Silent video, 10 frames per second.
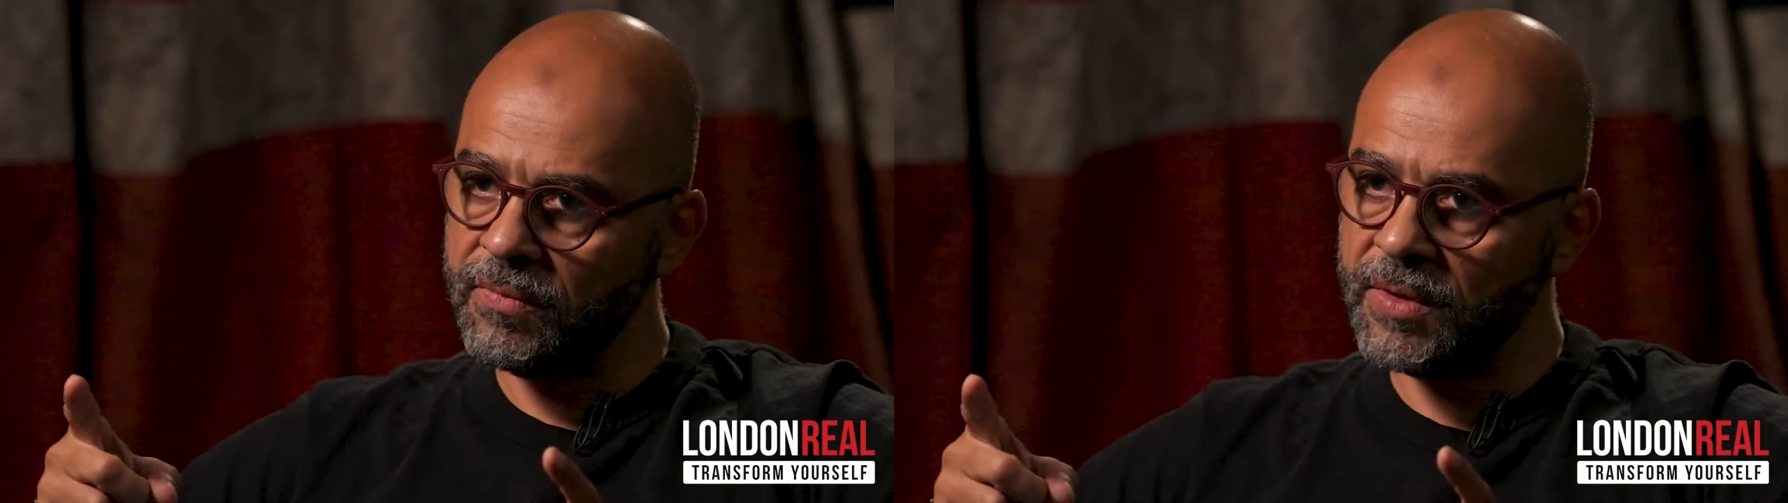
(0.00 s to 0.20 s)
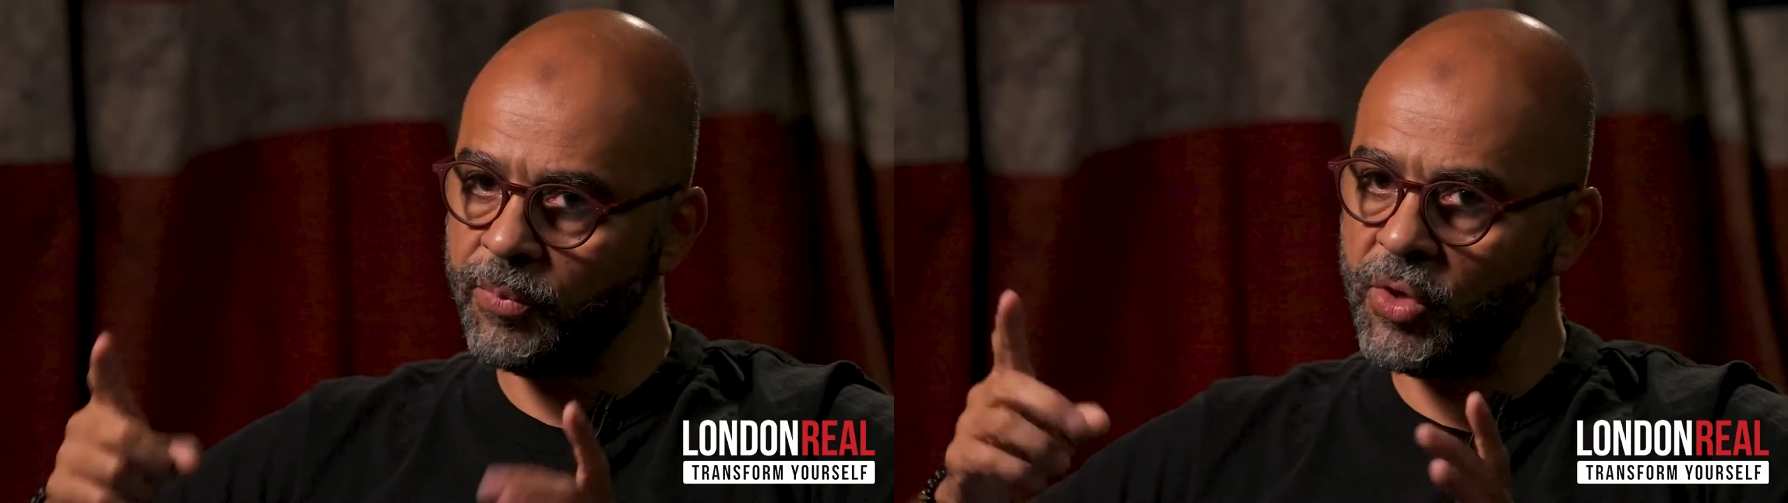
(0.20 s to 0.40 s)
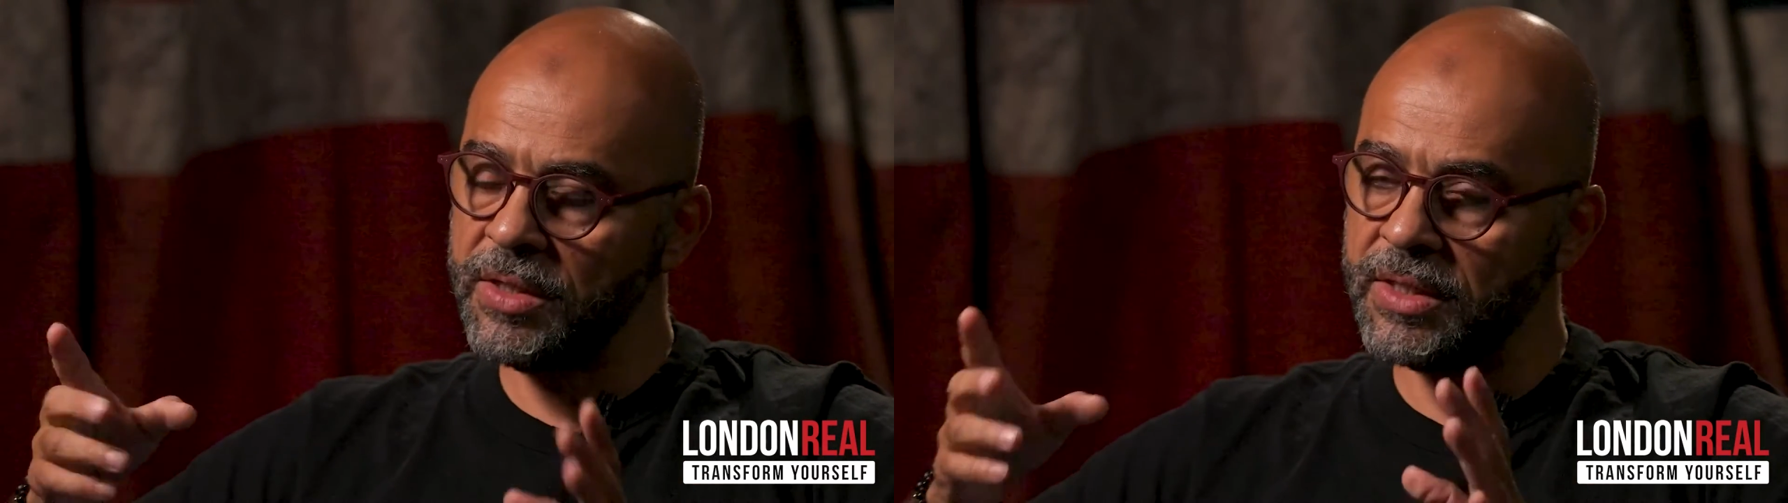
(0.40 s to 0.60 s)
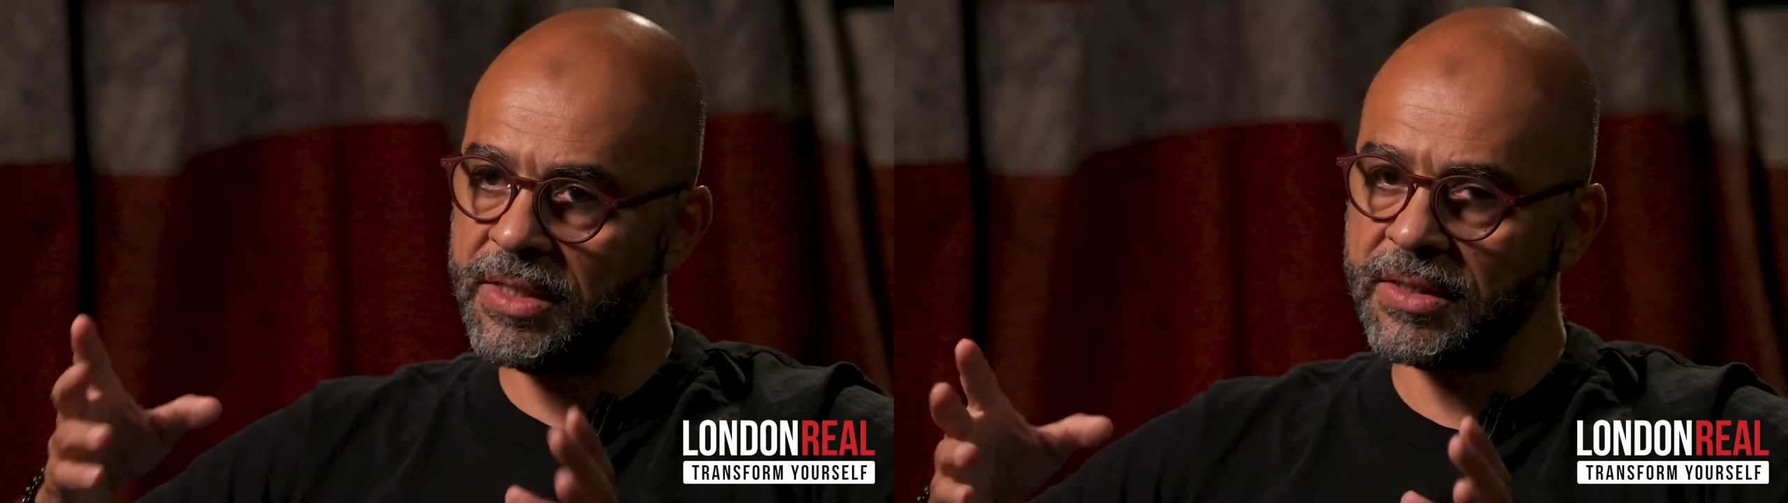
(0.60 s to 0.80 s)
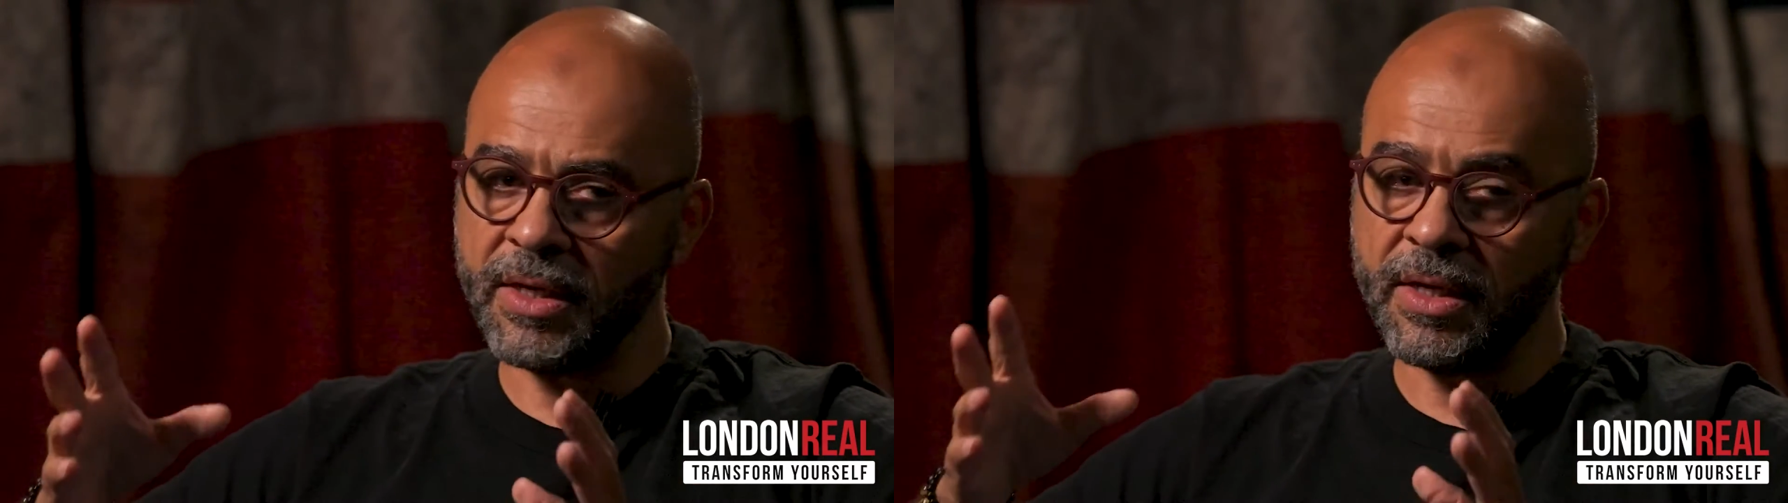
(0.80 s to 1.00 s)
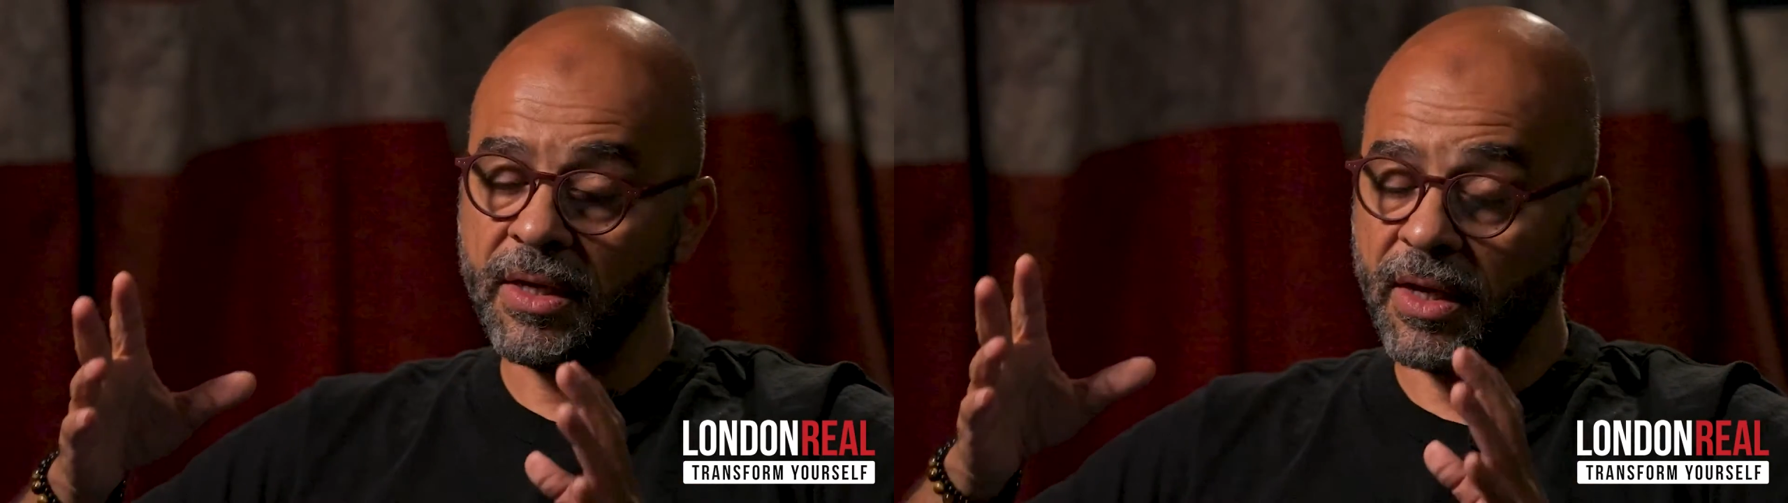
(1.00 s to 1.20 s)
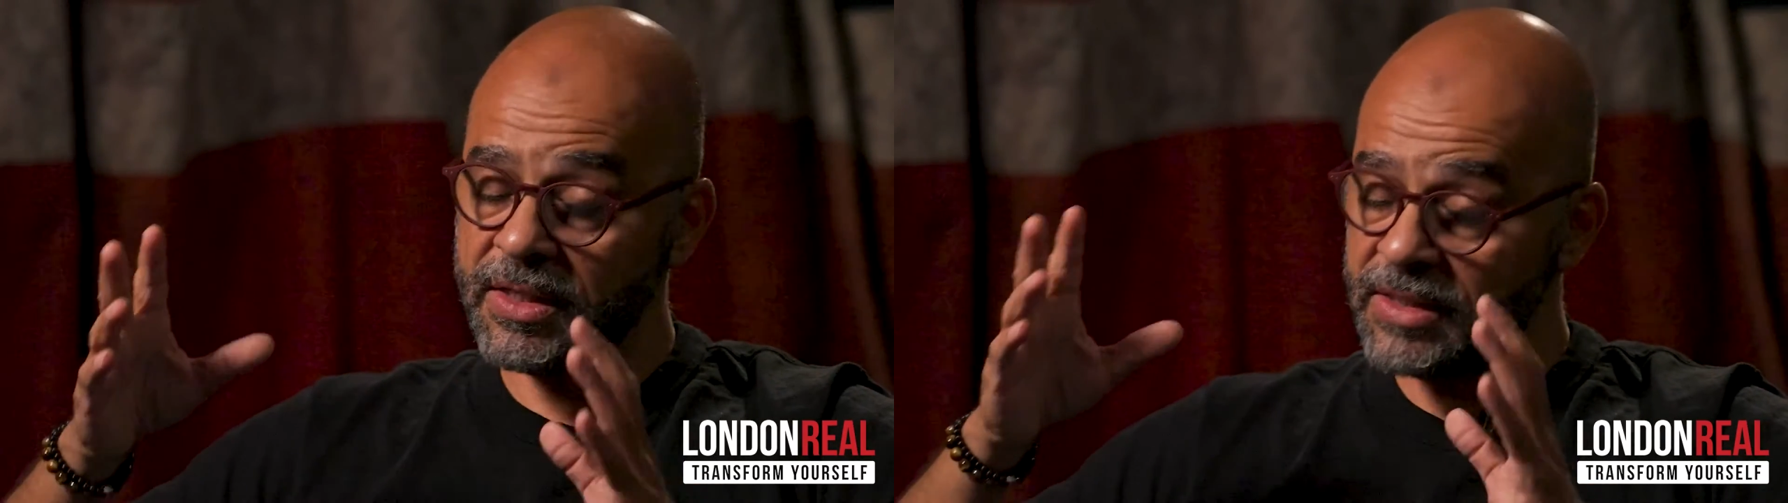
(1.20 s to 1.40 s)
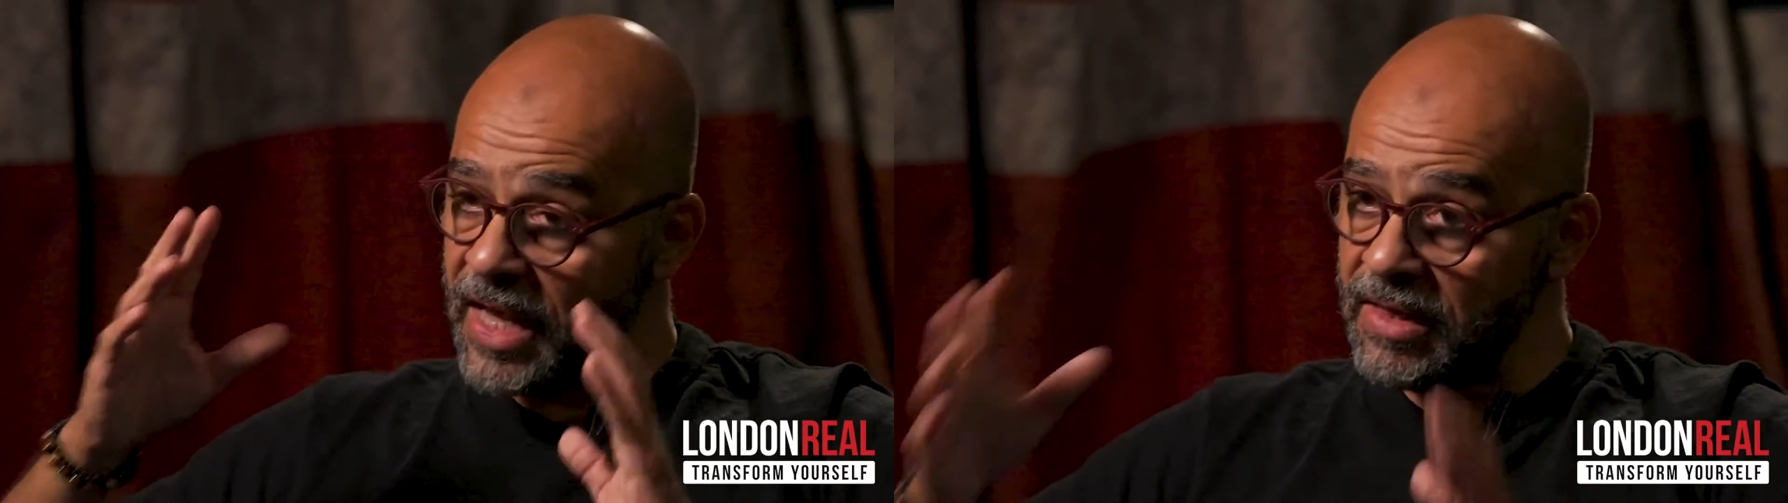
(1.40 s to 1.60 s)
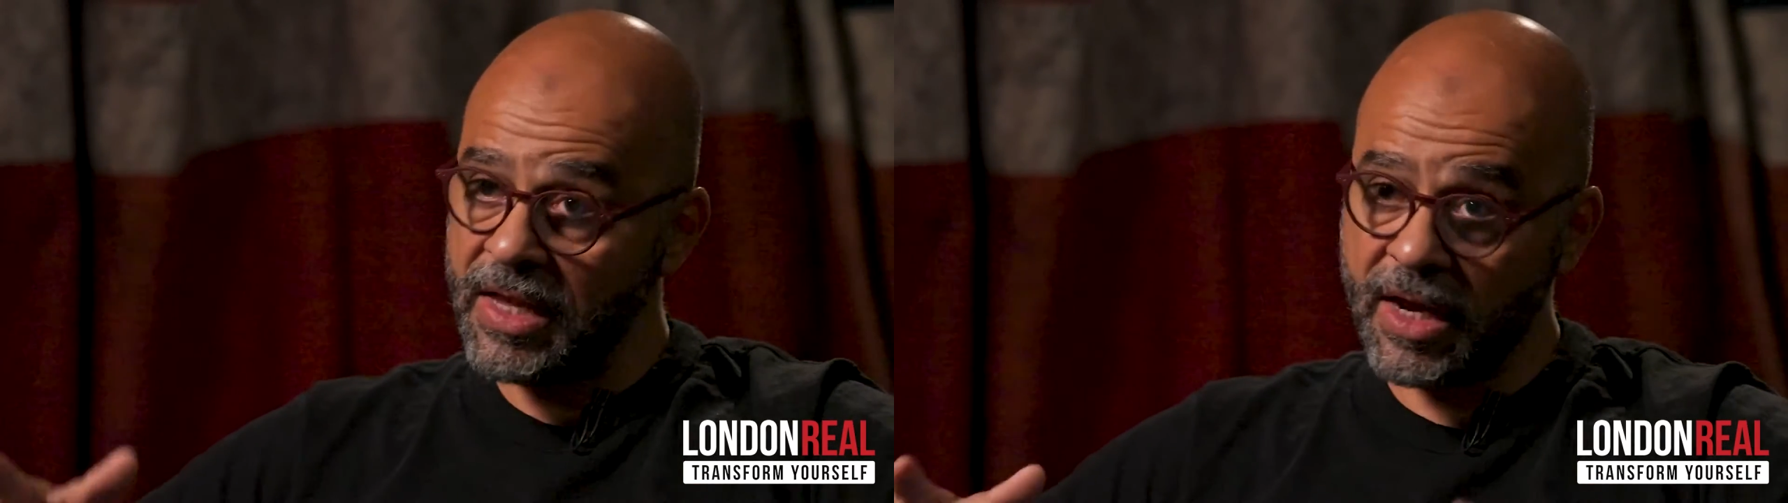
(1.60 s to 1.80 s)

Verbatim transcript: The point is, sadly,